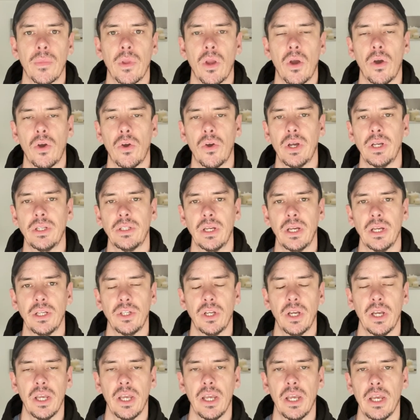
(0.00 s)
Hi guys,
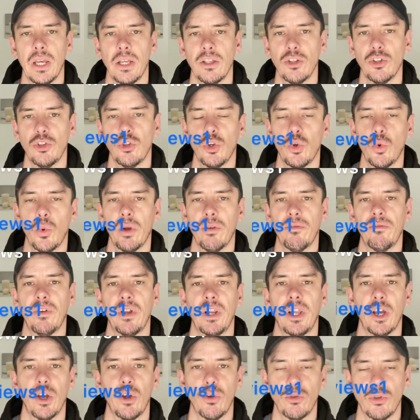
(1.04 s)
AJ here. Just a quick
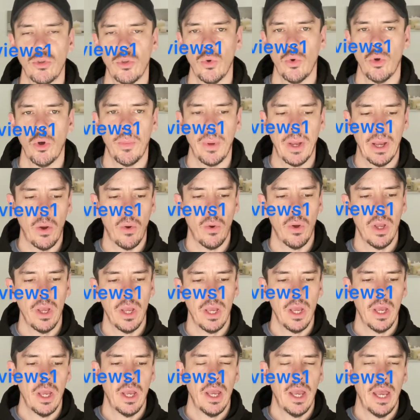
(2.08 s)
video to talk about
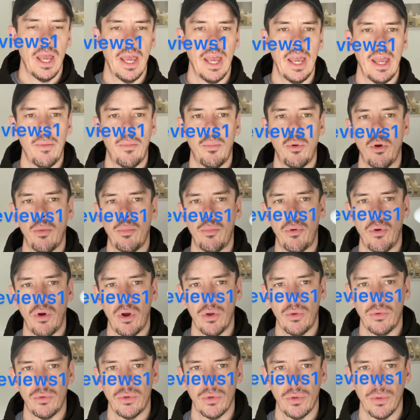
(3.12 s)
AirPod
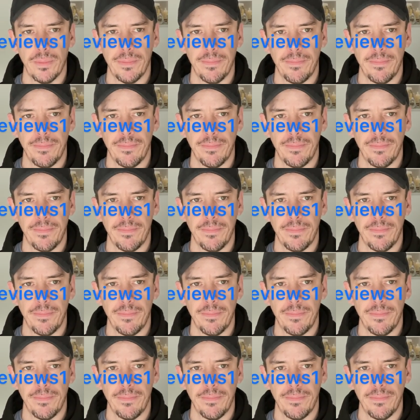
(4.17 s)
Pros.